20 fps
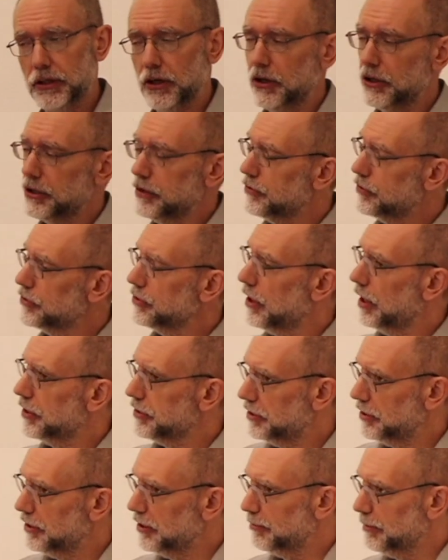kind of
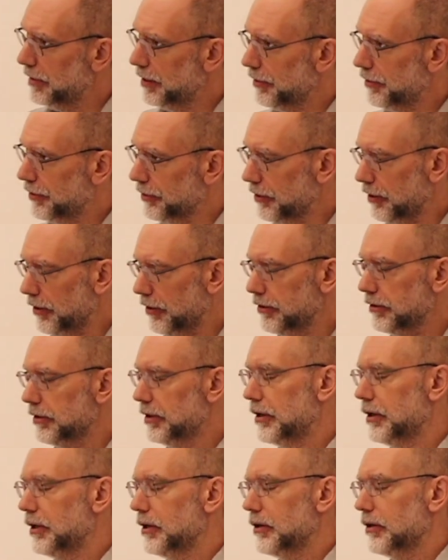started it a month ago.
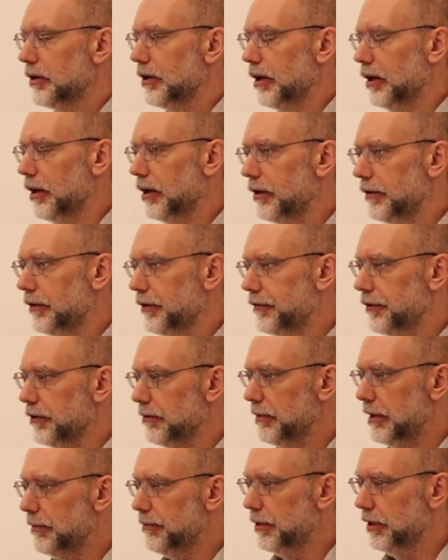If you
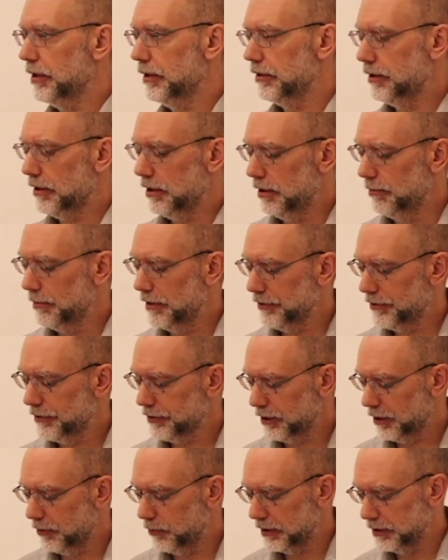remember, a month
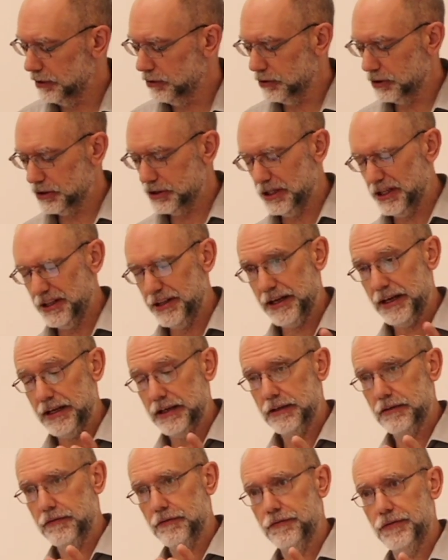ago we looked at
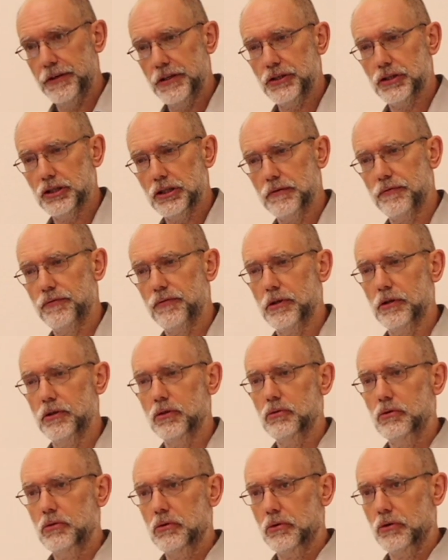that vision of the
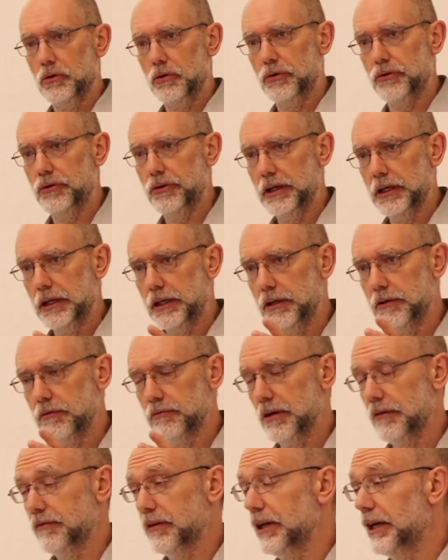Lord in
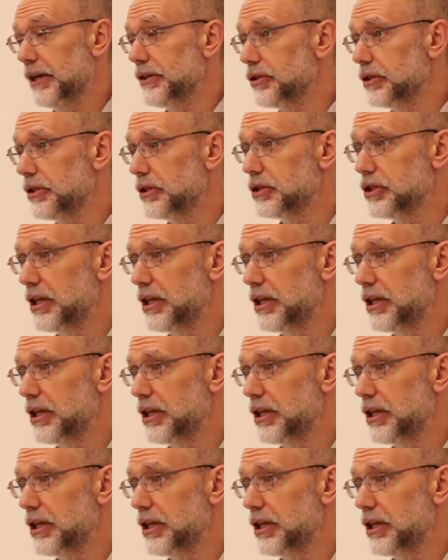Revelation